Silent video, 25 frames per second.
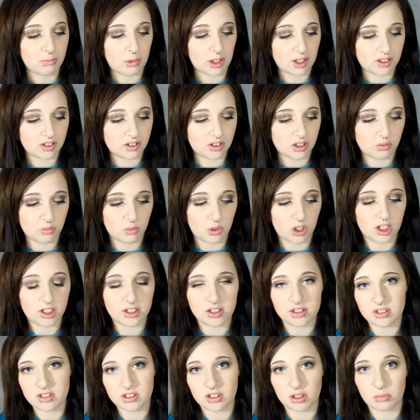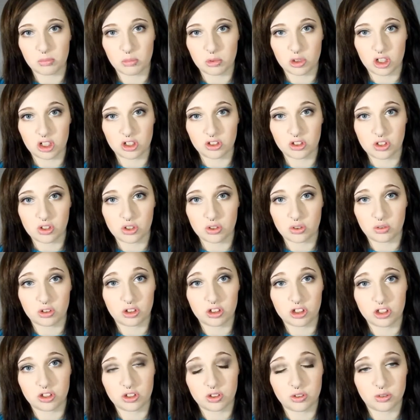mixed in one, and some bronzers
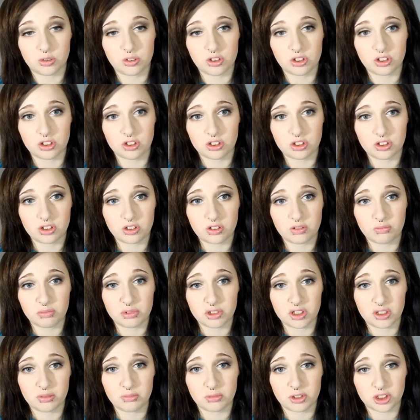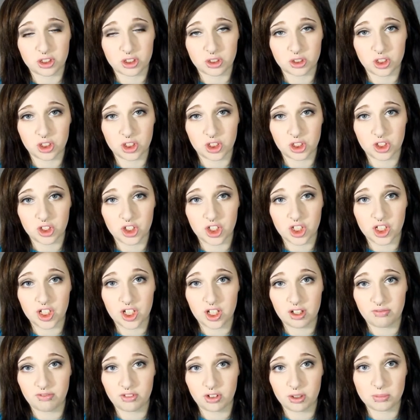really do just pretty much look good
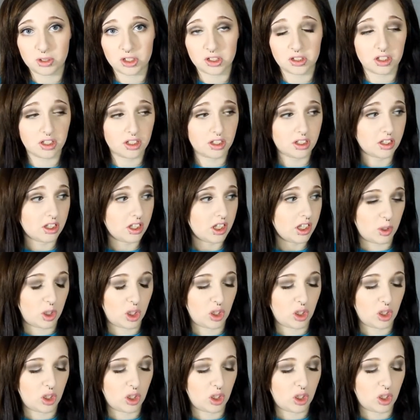on everybody.